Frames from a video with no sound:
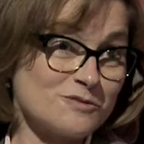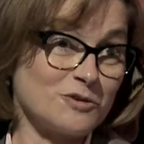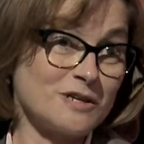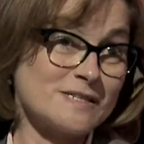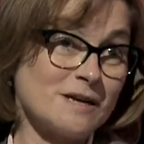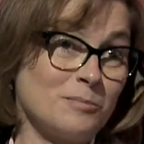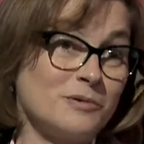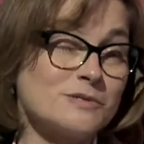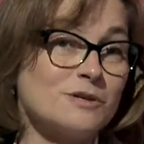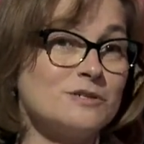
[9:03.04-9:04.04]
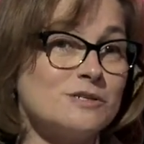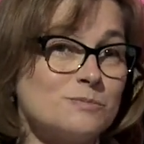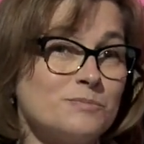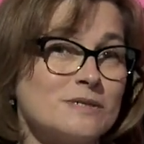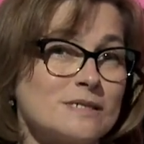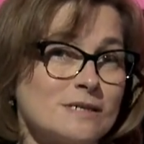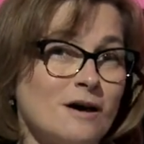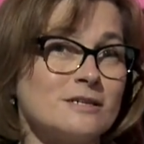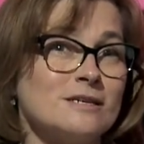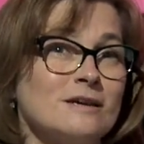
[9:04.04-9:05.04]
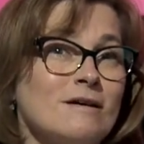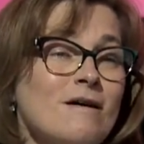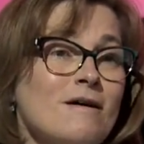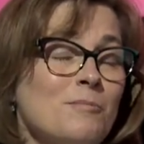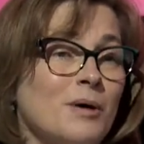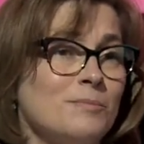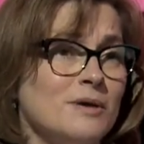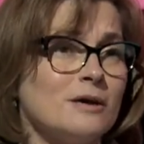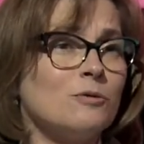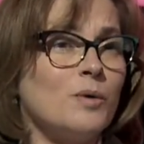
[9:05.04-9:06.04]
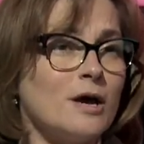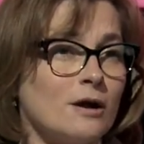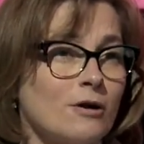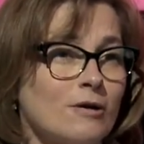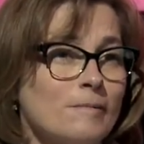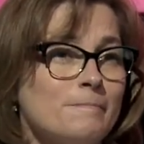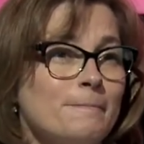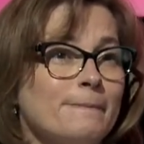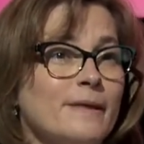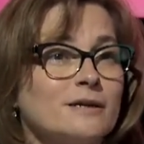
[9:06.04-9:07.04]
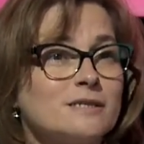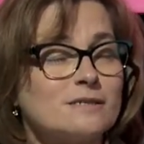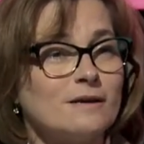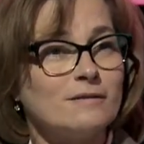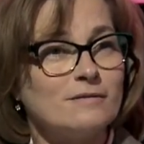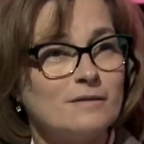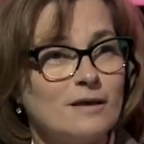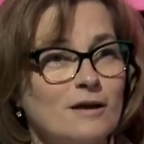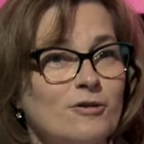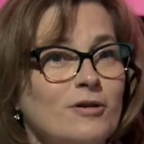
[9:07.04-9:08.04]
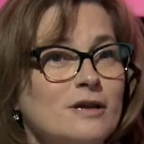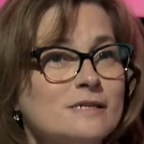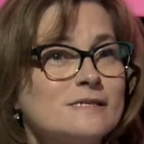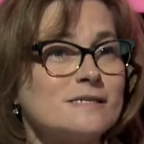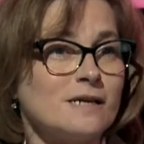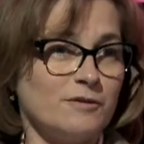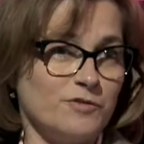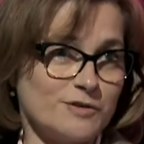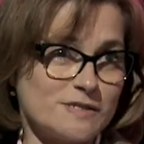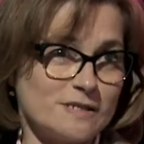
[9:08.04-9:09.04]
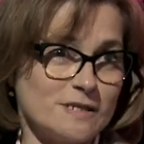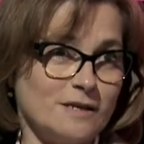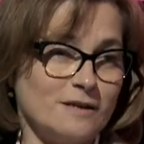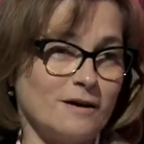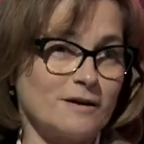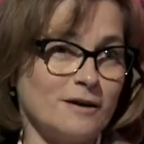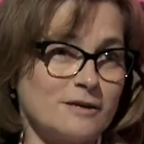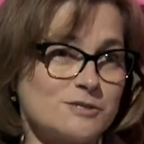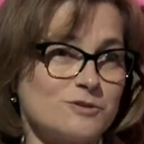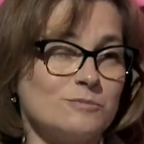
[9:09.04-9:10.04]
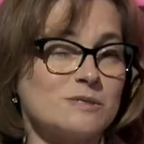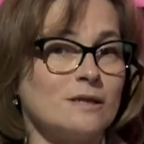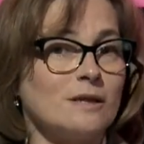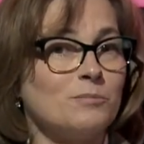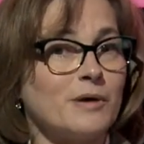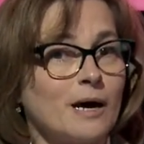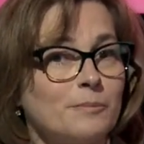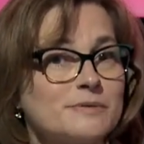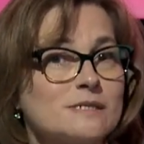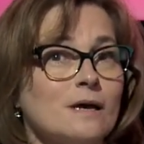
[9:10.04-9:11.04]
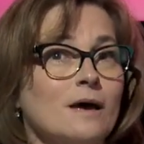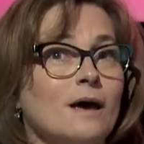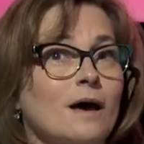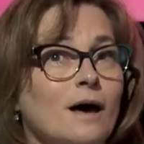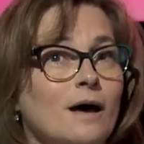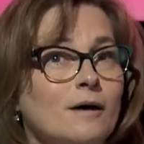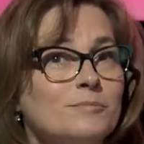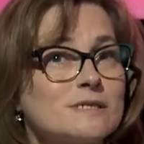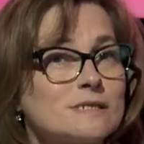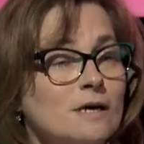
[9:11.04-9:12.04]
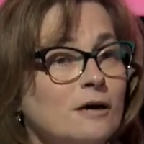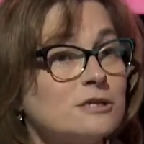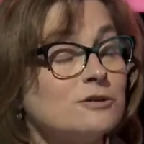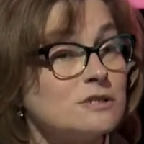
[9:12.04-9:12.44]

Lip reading: for example. So just starting by being aware that there is diversity in our classrooms, and then perhaps starting a